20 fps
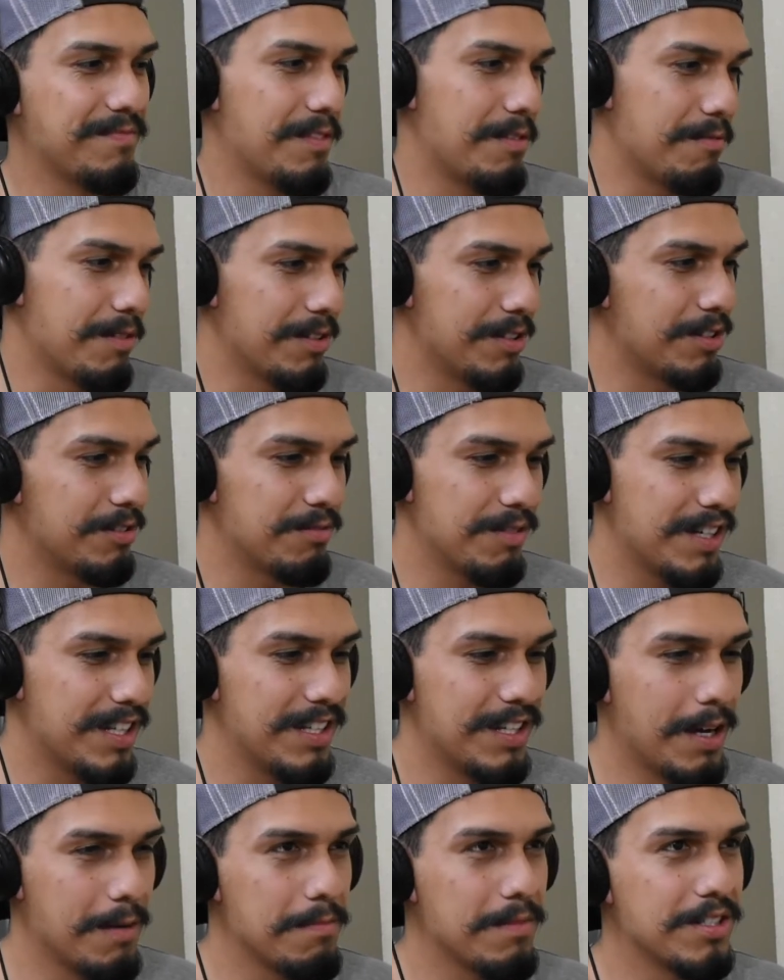well, there's really
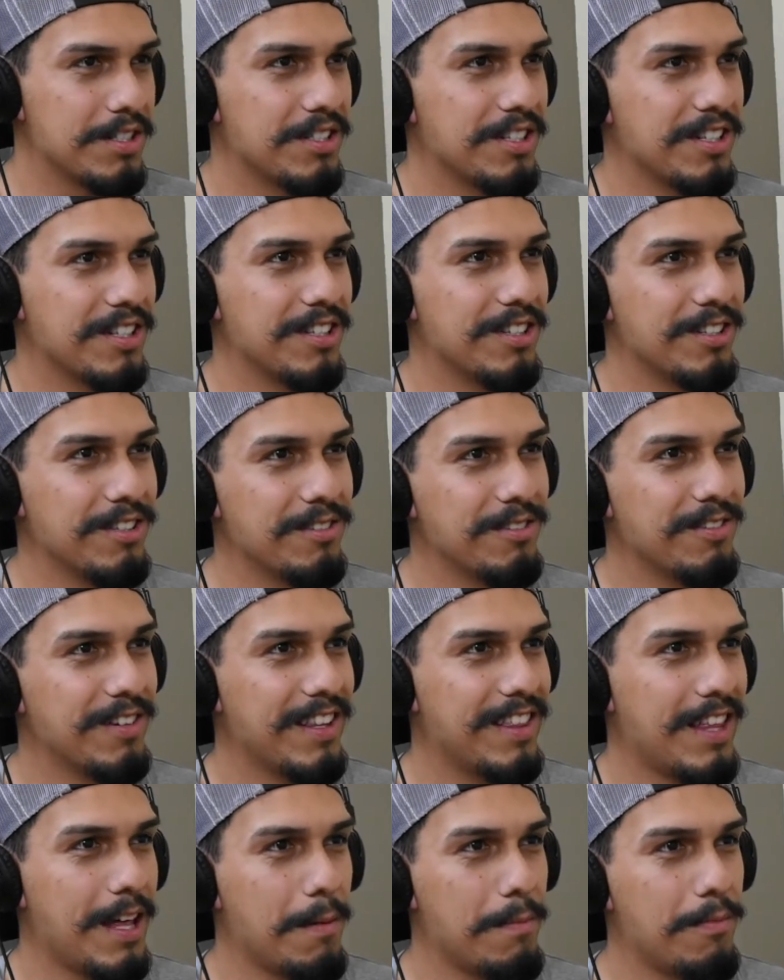not much you can do
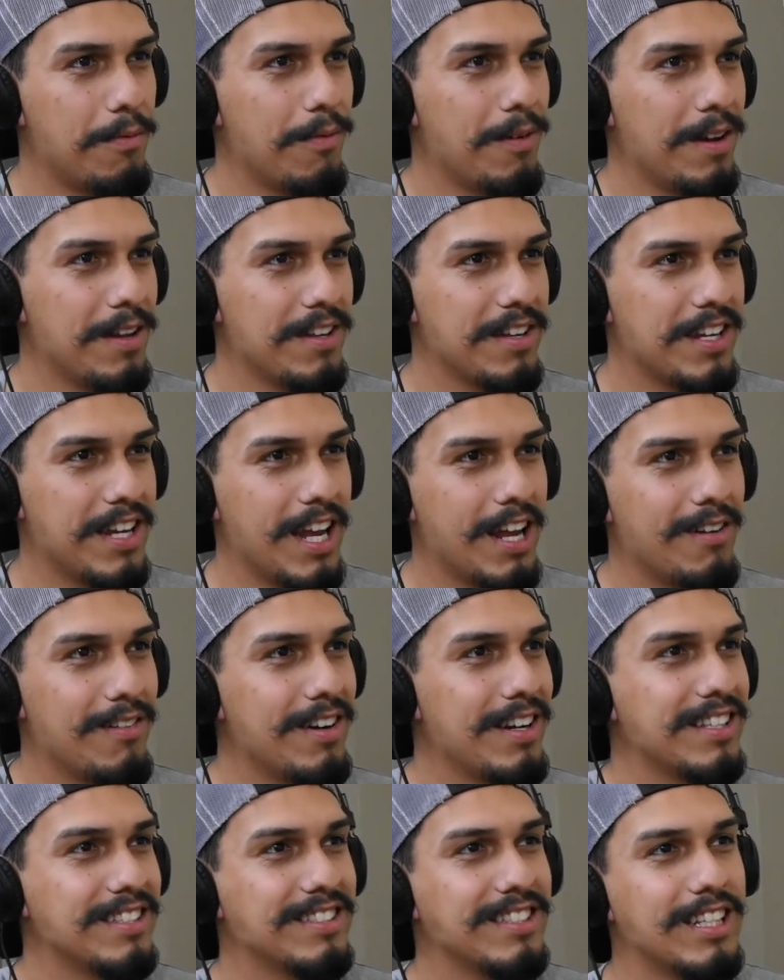at that point. You can't
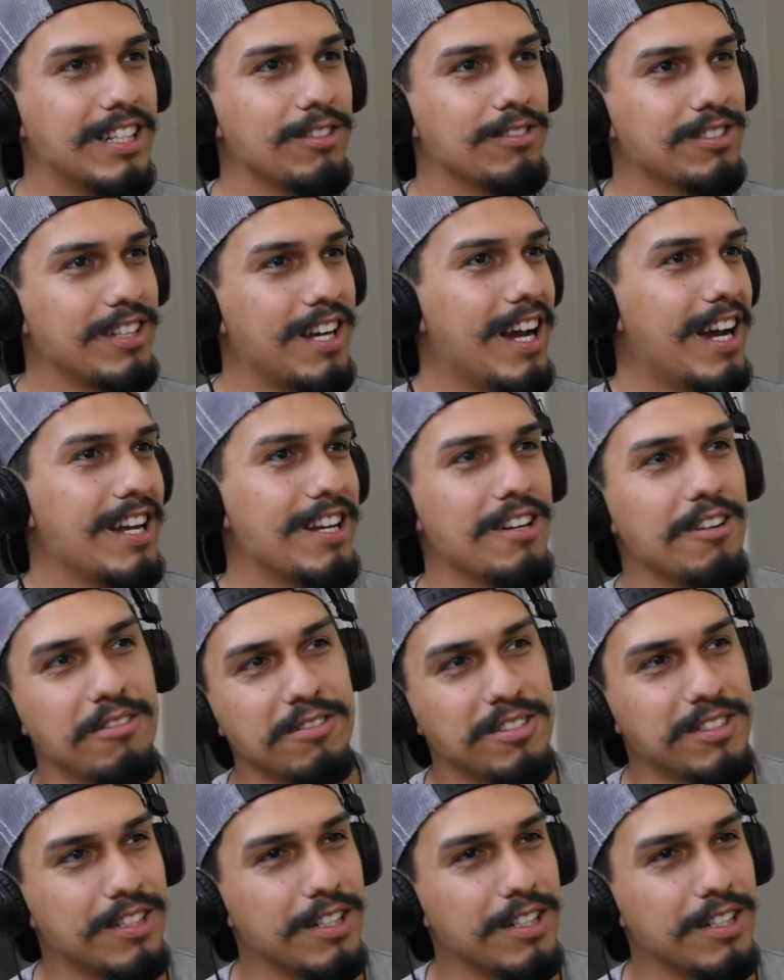really sing those high notes